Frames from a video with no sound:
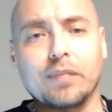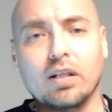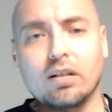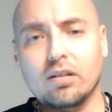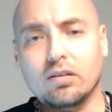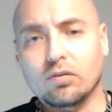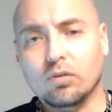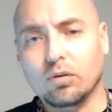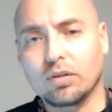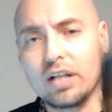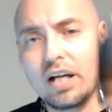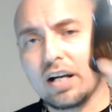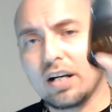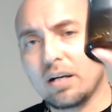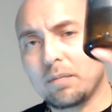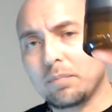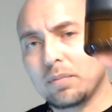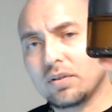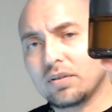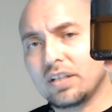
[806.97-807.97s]
So yeah,
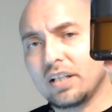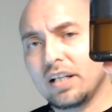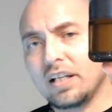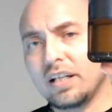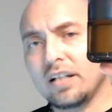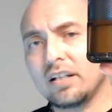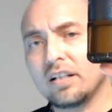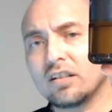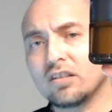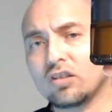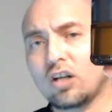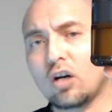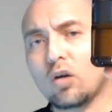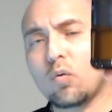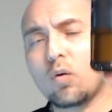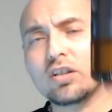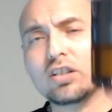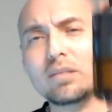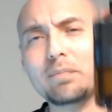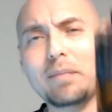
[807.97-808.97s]
number 10, Sorrow
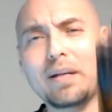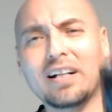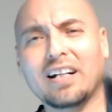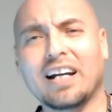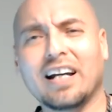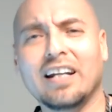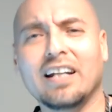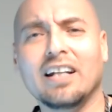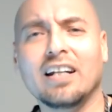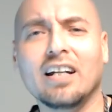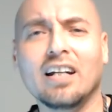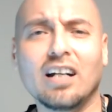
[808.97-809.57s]
Wanted by Night.